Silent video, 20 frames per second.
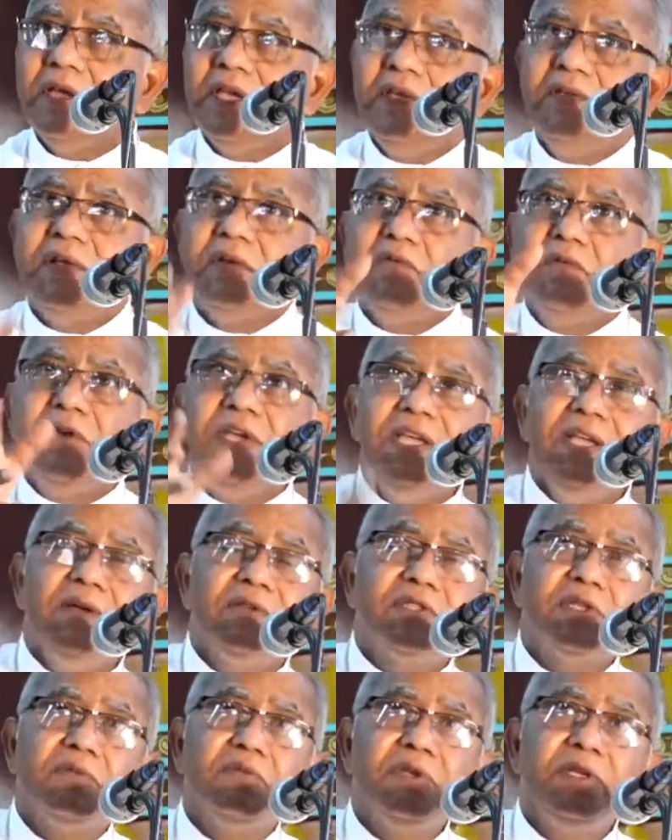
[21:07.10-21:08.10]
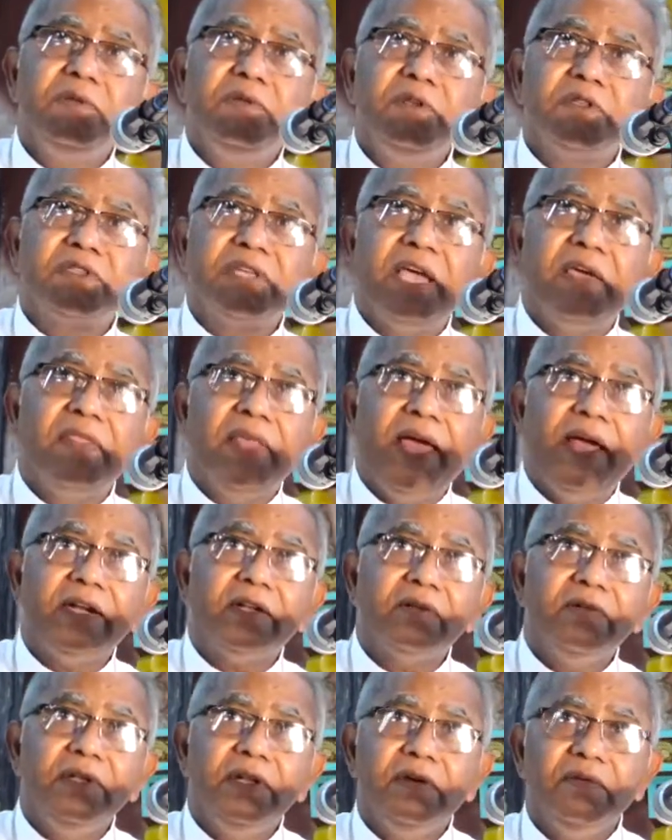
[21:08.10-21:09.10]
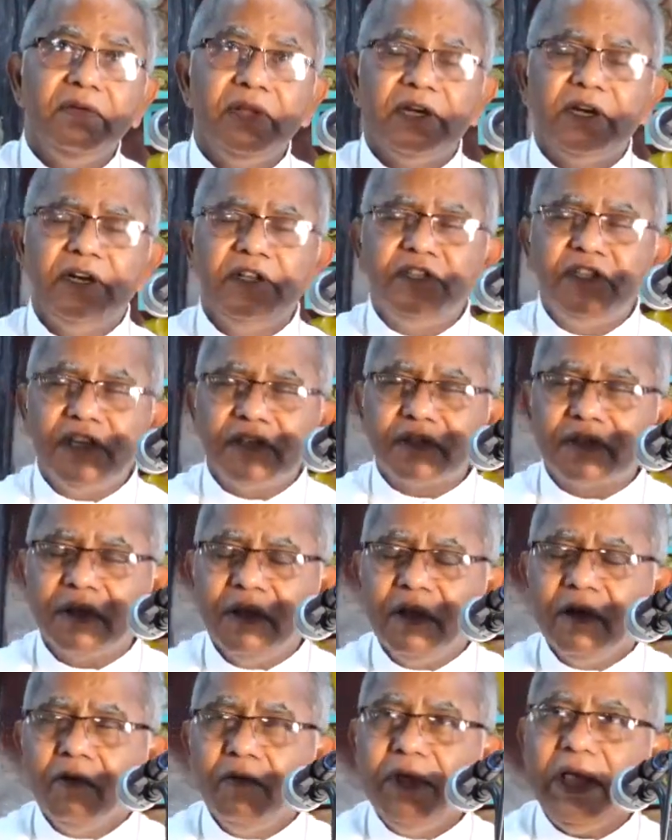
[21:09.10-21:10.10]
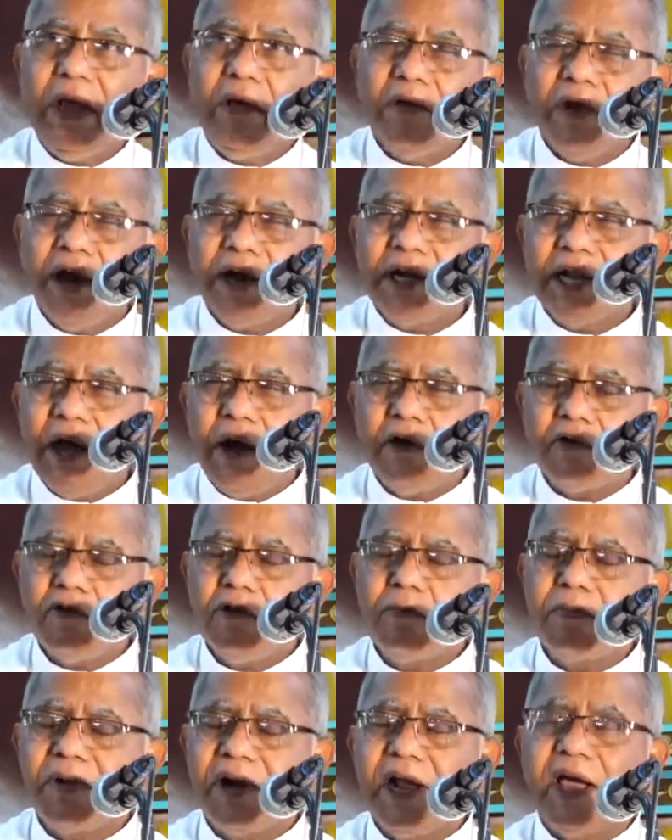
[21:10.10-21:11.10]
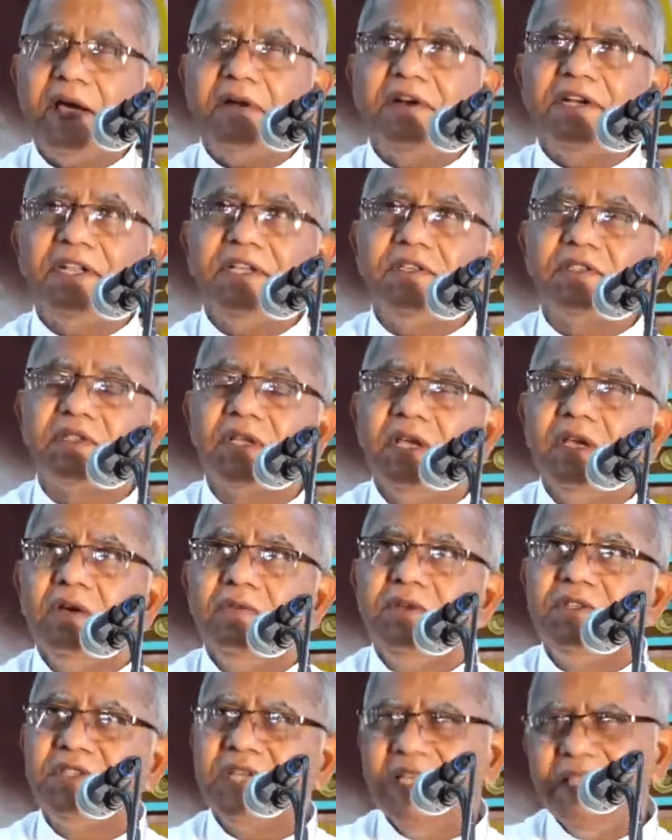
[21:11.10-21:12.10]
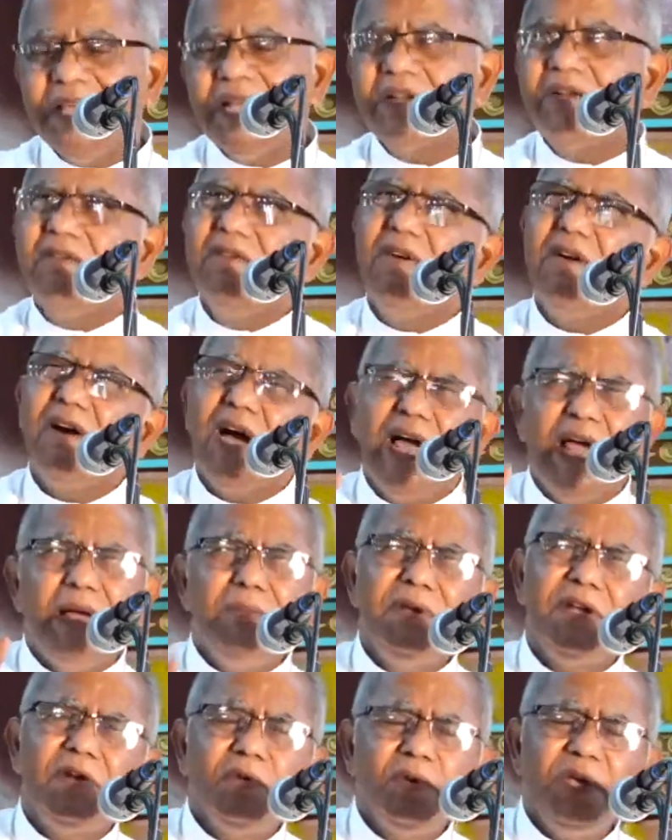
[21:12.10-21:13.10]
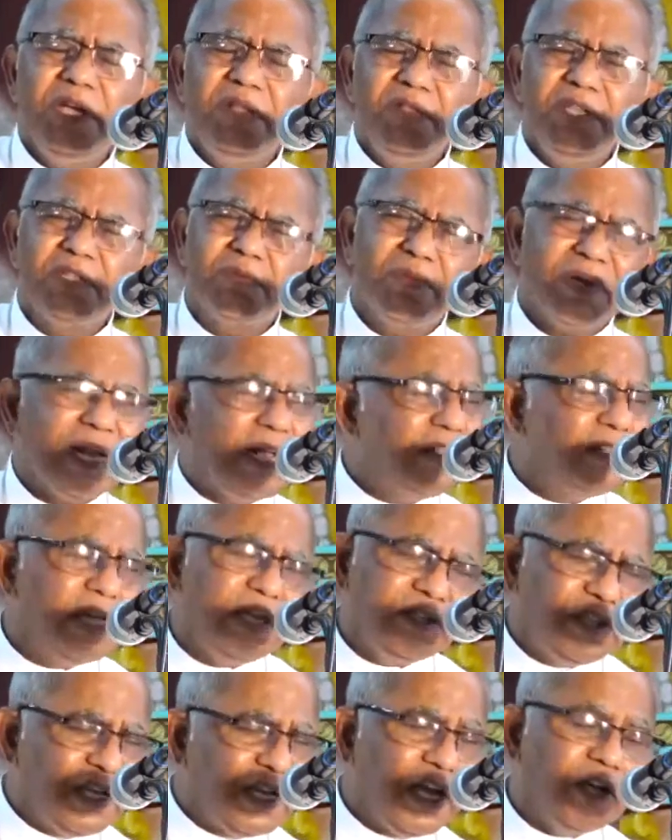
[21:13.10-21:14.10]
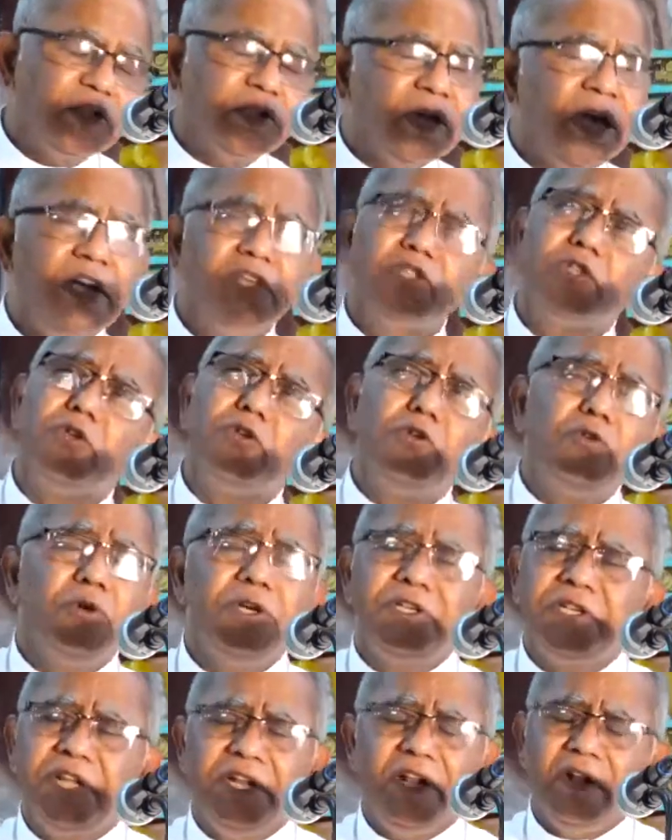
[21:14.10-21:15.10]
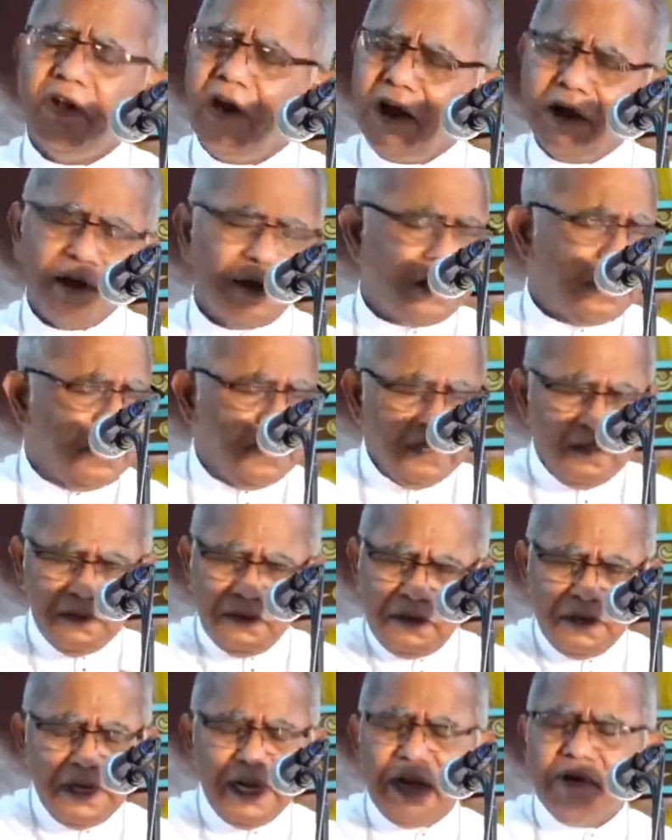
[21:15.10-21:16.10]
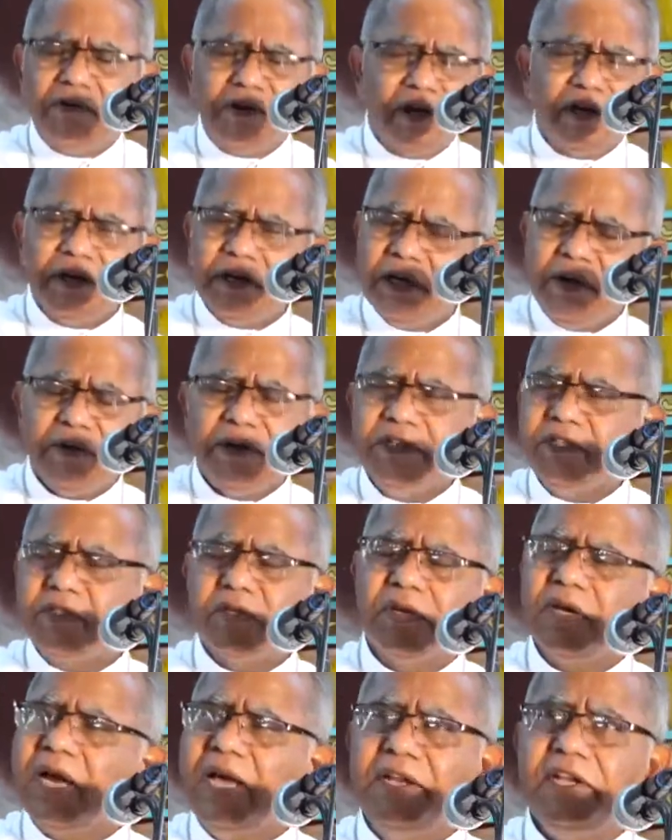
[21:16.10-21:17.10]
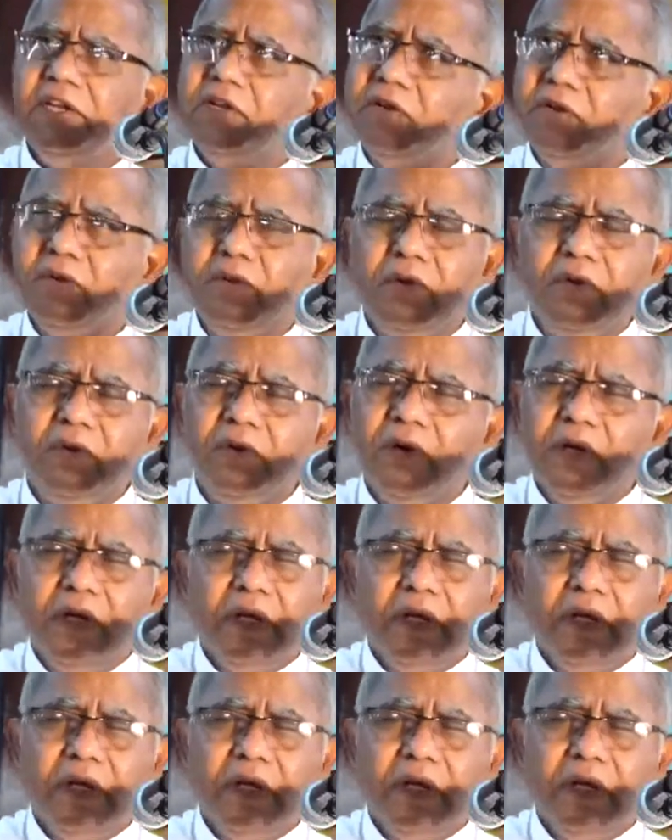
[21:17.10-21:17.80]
even we say that, we're religious. We have got our own priorities. We say that, no, I have been doing this, but I think I shouldn't do it any longer. Never. No, I need to go